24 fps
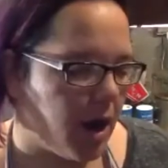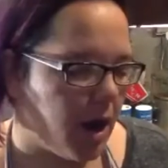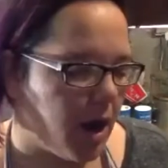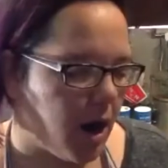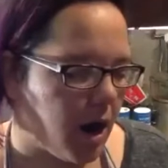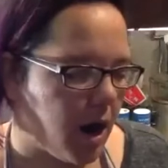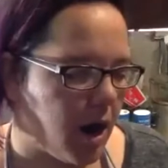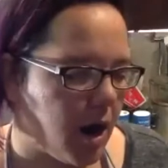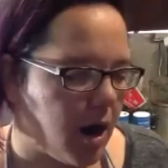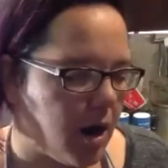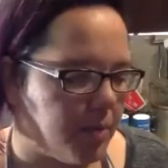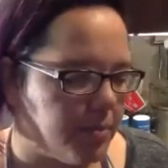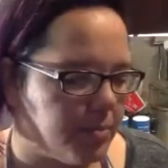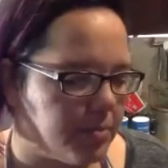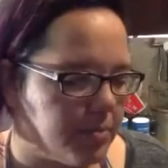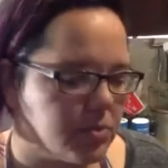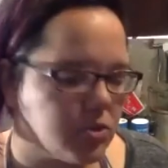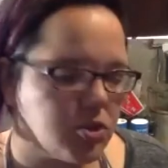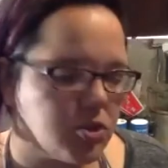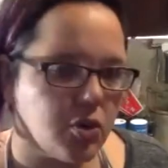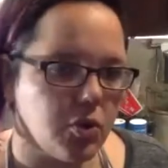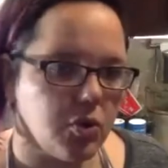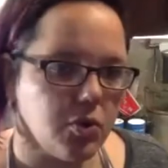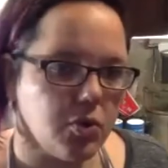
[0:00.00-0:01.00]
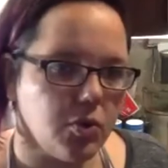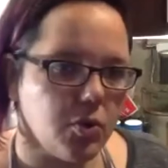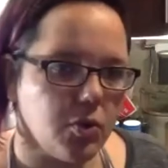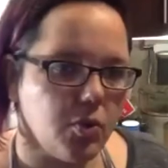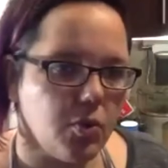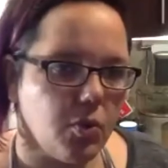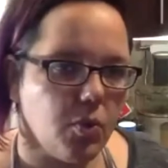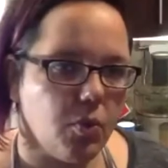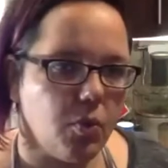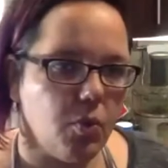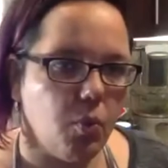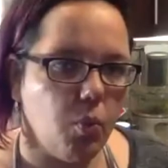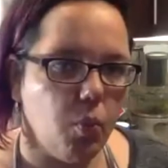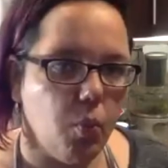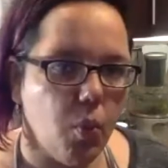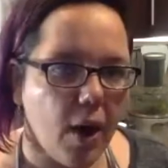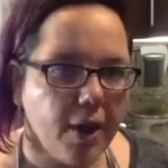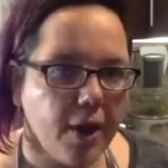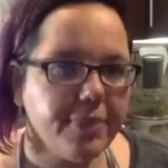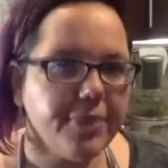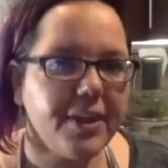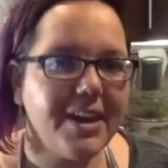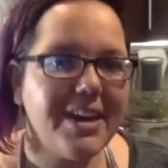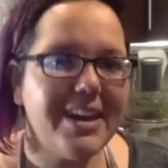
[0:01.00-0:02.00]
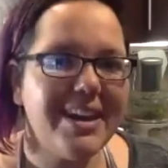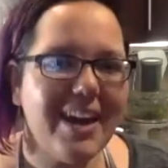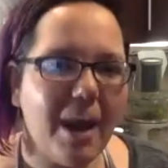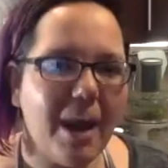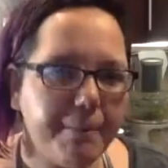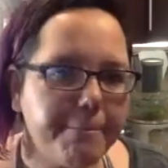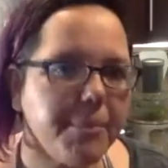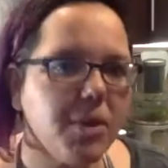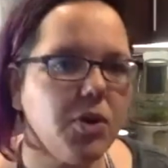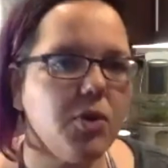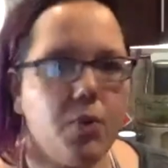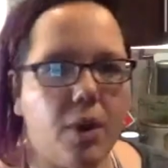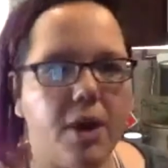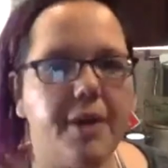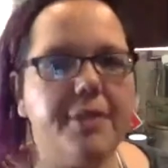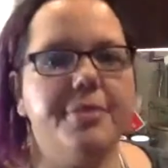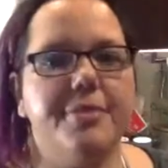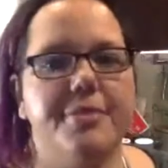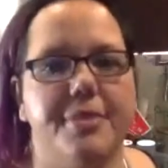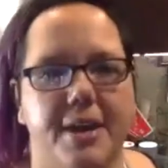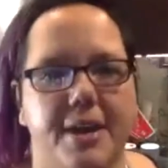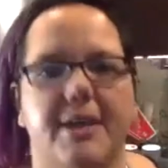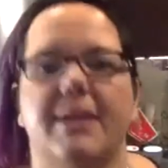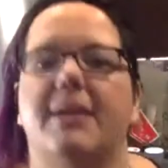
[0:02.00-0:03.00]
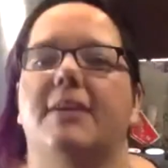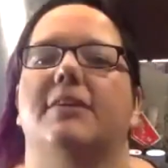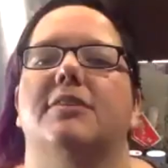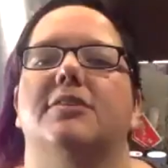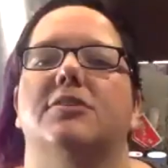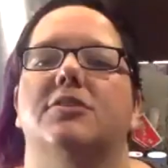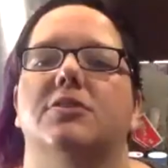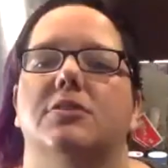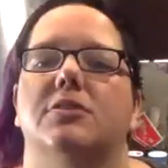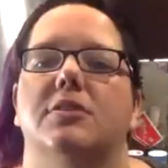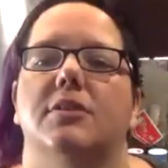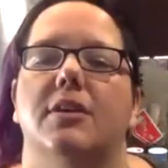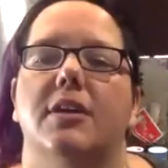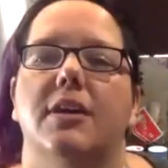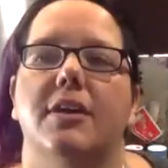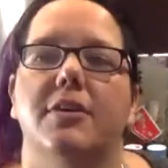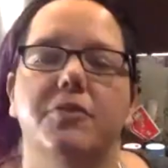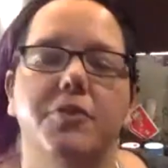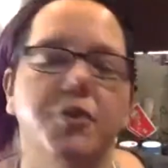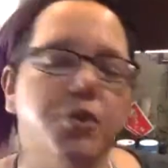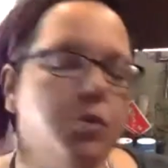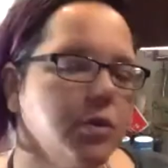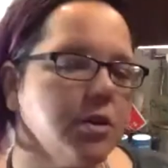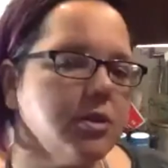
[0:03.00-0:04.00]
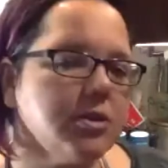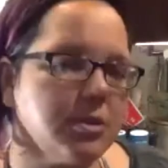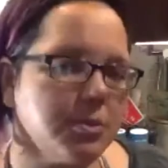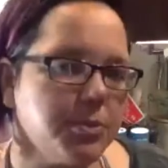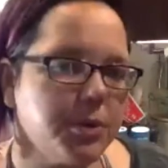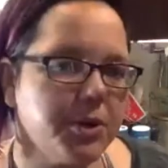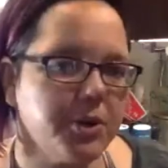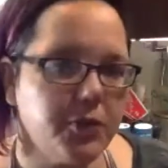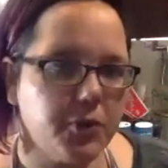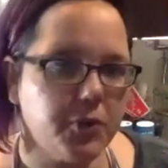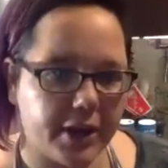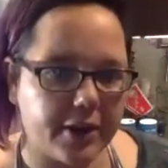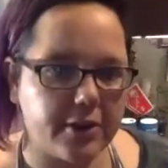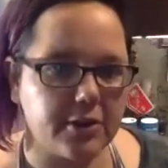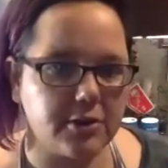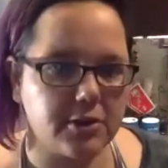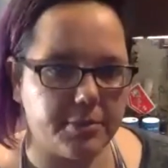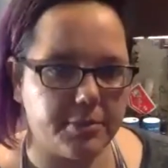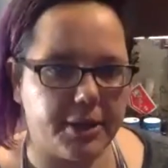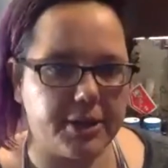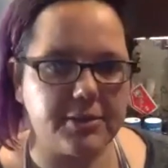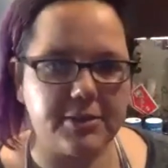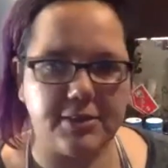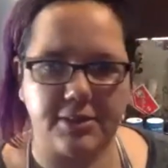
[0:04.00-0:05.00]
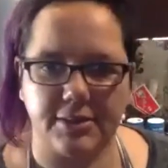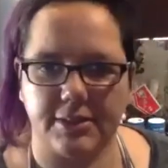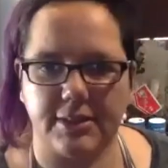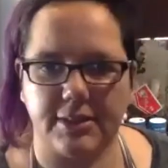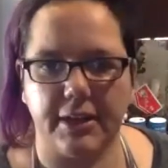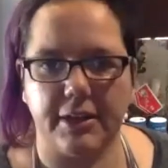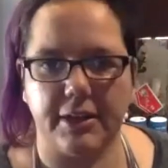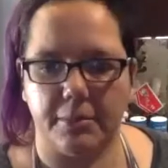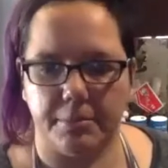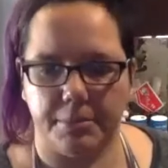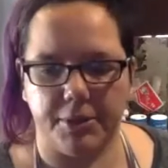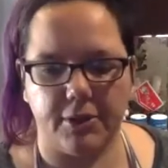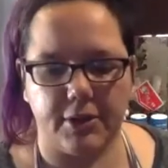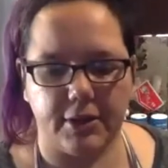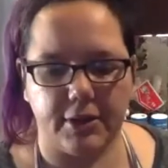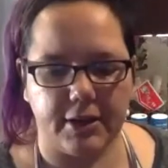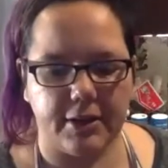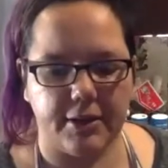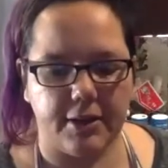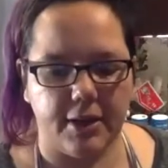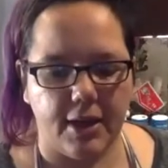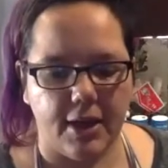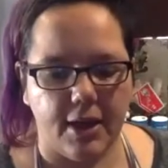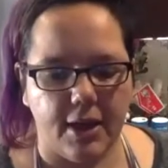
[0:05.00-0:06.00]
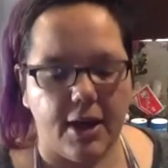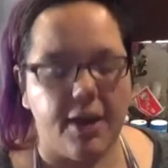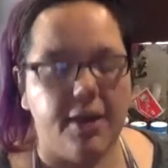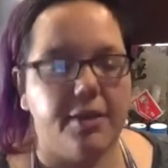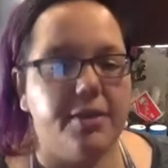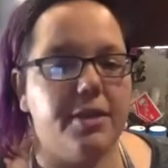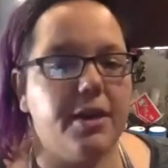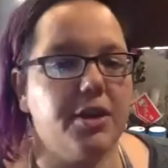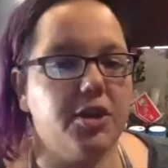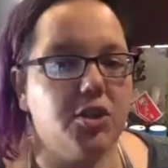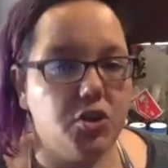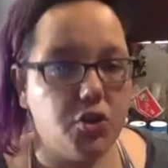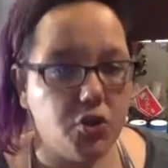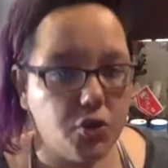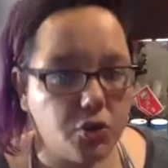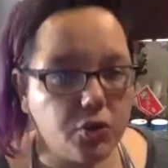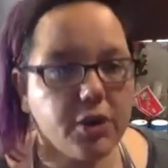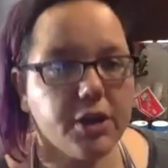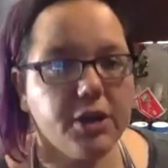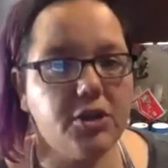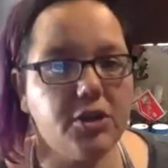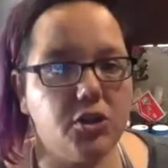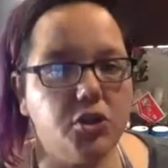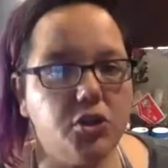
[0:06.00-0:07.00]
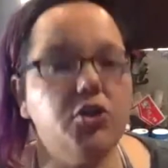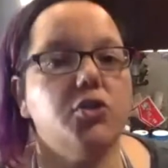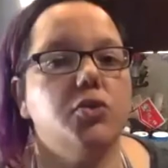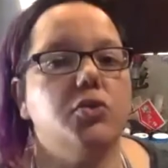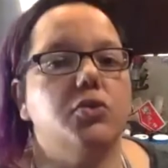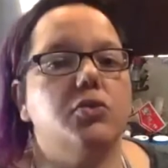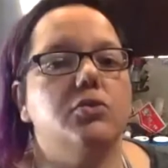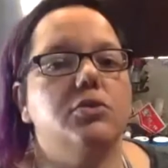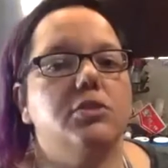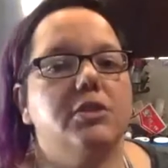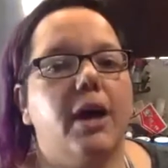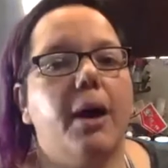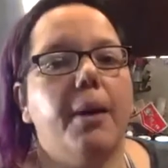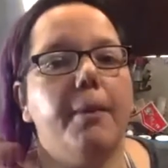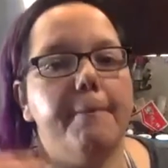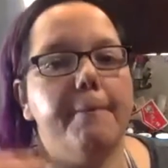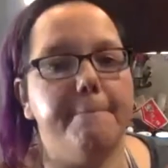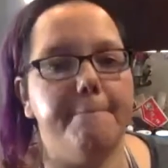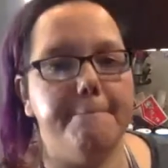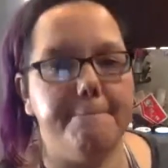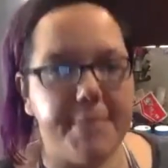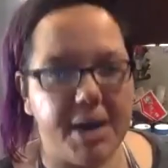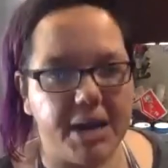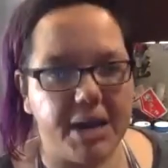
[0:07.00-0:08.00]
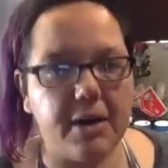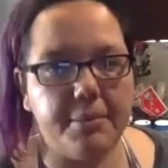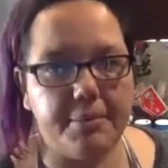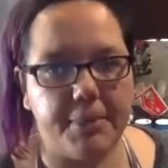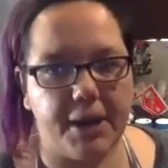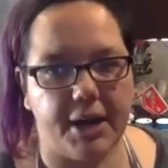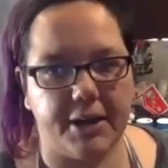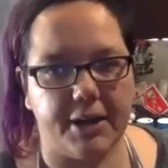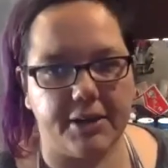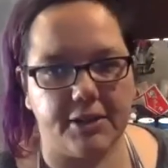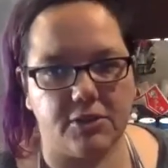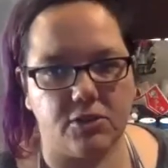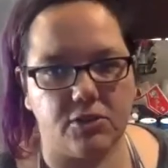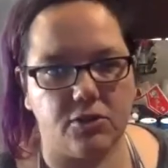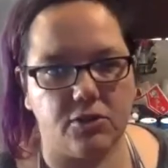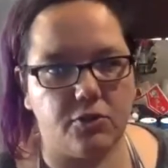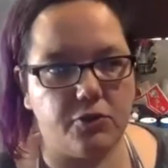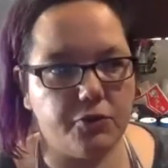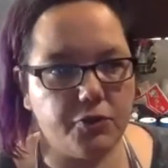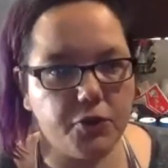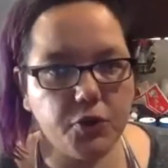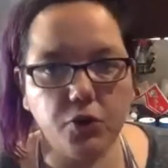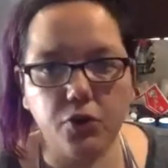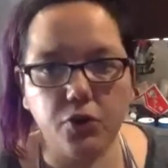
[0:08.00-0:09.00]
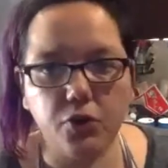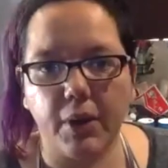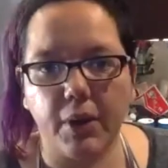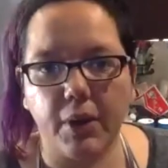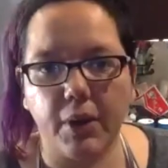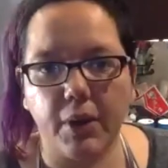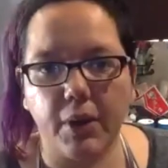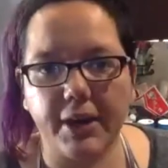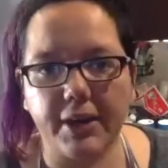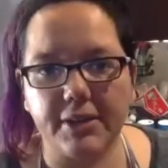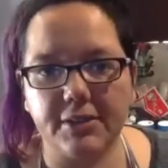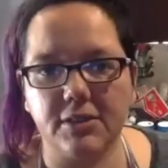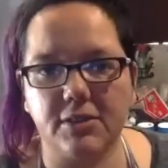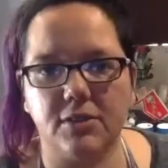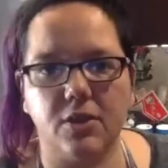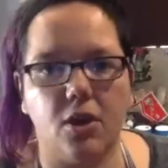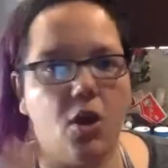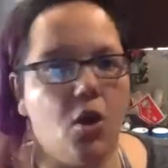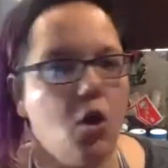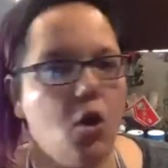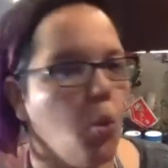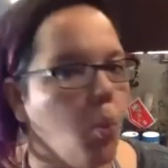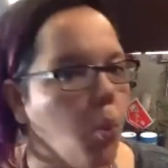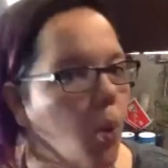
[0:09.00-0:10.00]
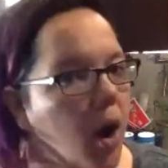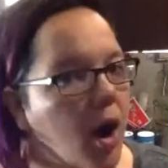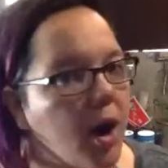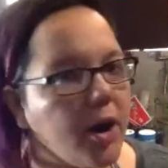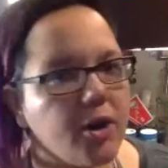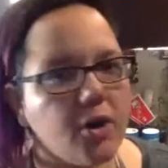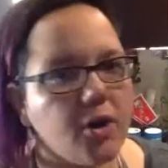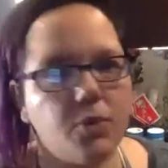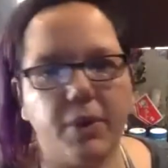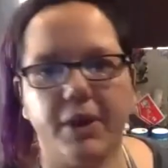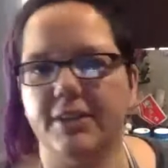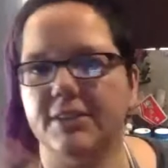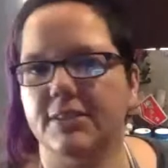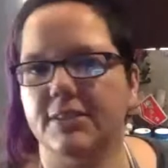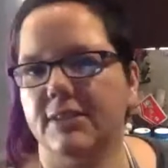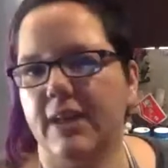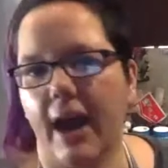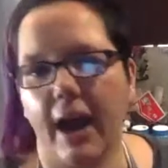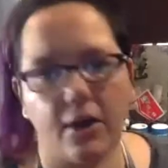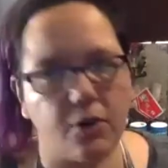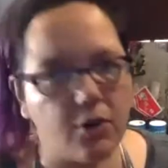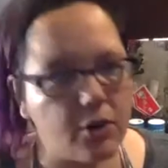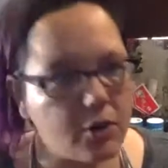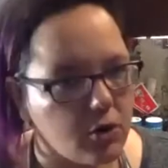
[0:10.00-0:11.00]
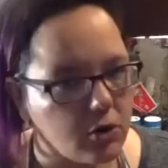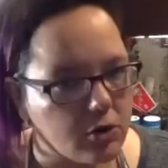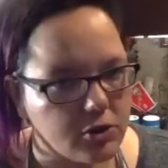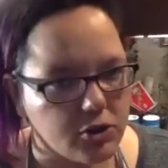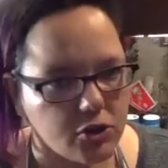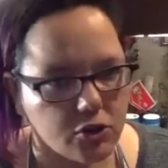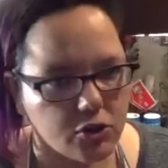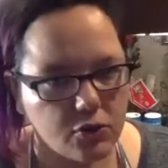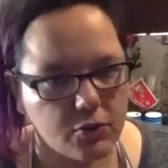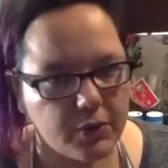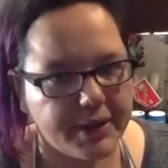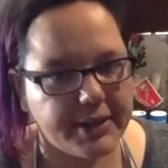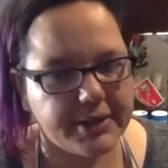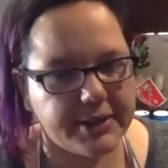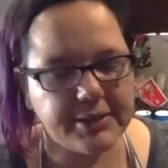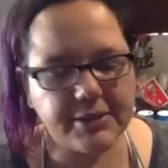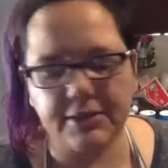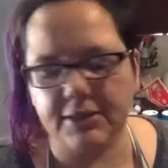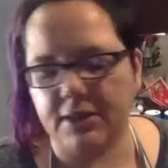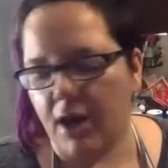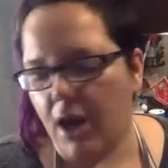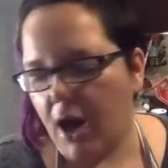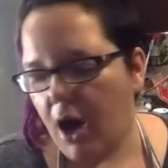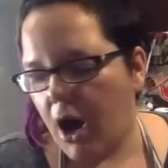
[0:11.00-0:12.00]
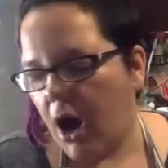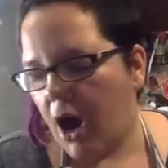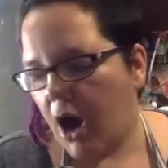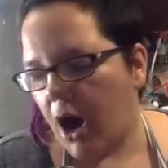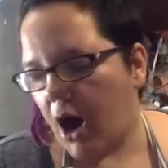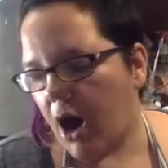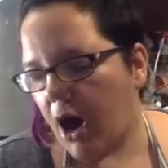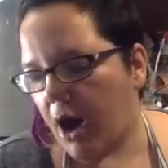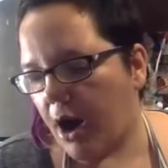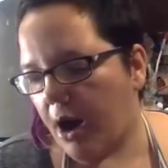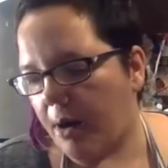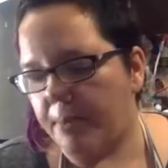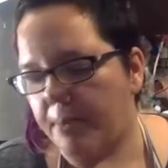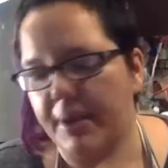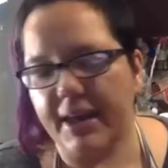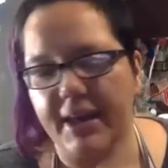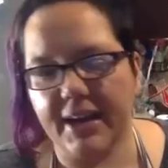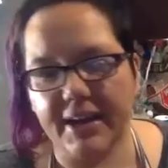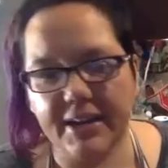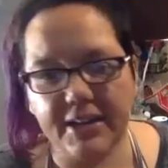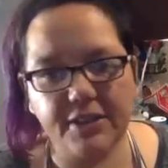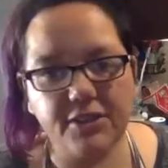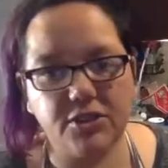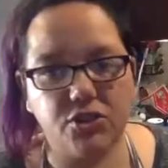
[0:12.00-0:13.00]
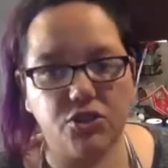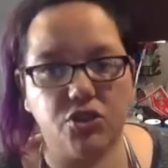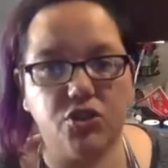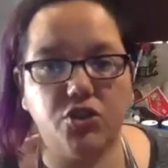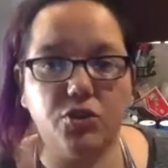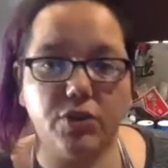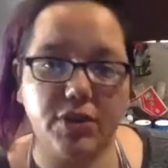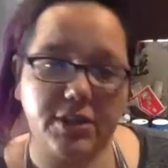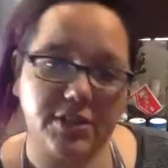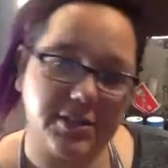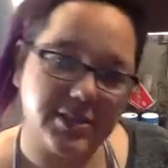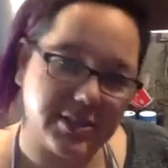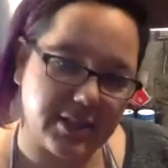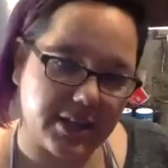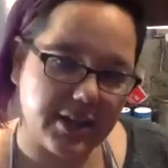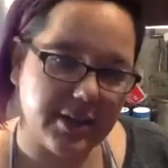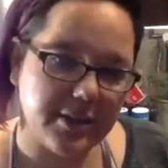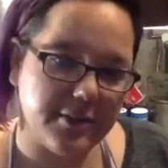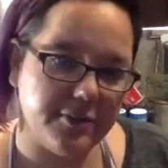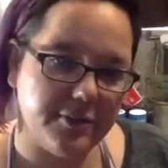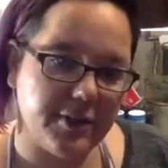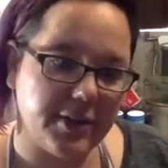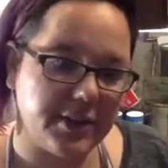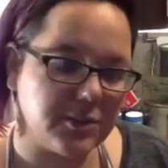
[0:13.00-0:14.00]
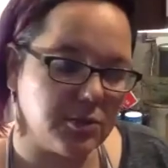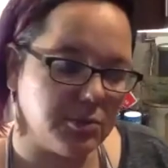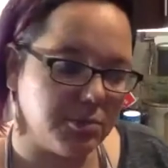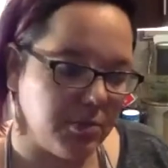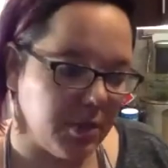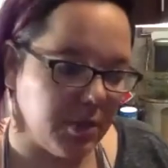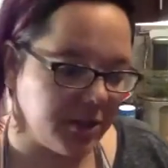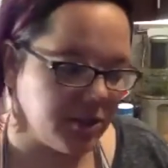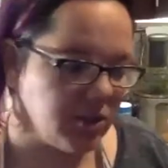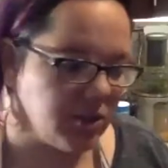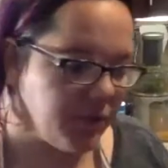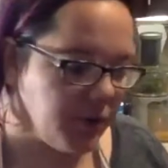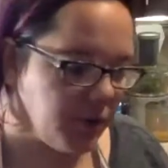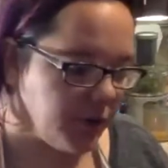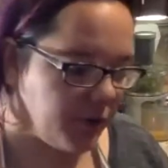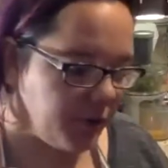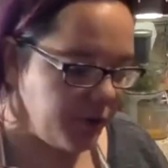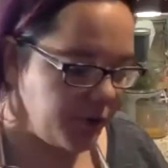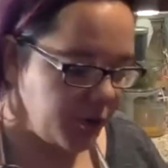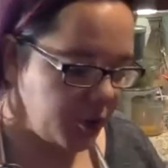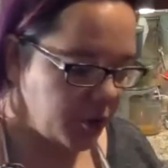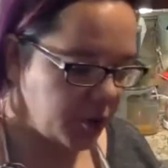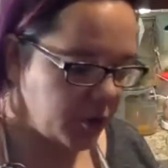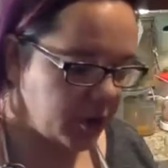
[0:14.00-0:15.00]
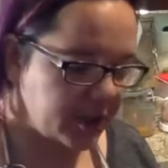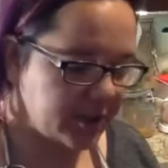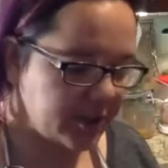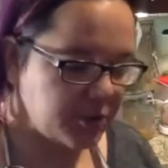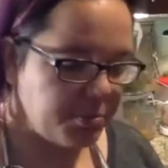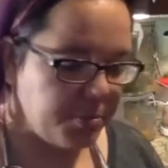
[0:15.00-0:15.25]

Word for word: Um, so what the number one thing is, if you are someone who cares about sustainability, that you can do to help minimize food waste, water waste, agriculture waste, um, is you can save as much of your food as